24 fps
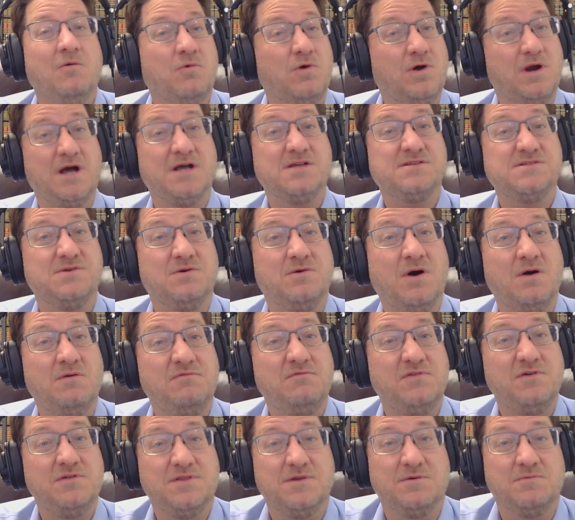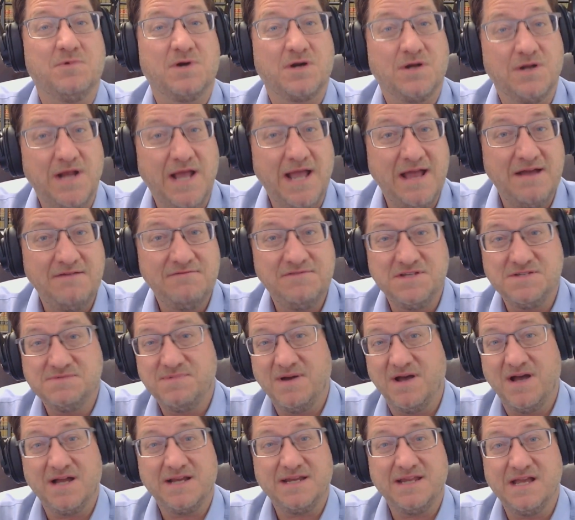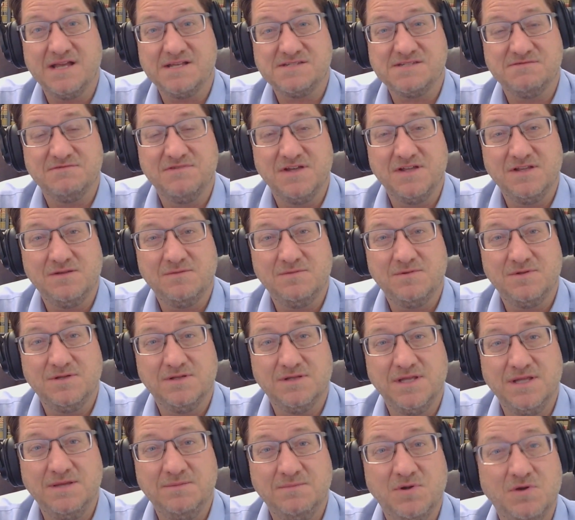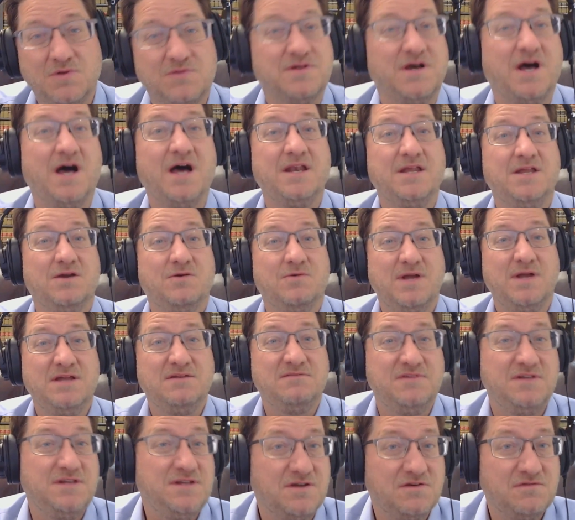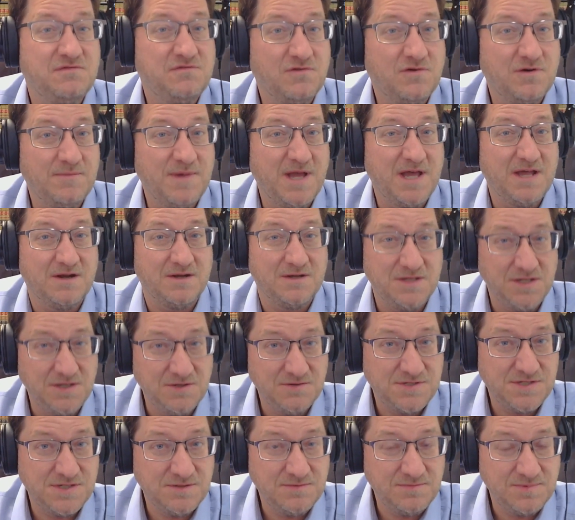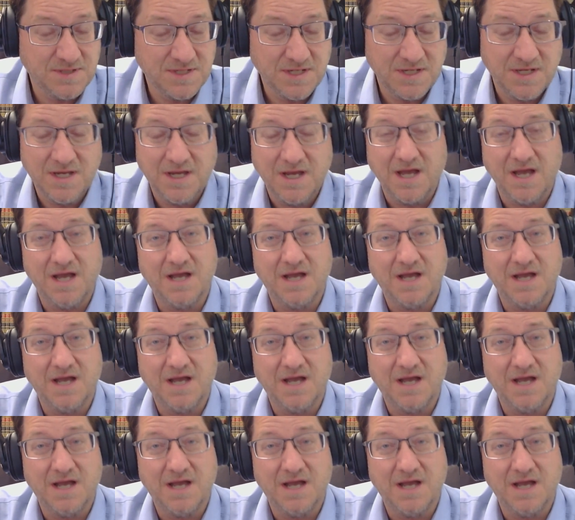We're also hopeful that we're going to have these podcasts available in both audio and video format on YouTube.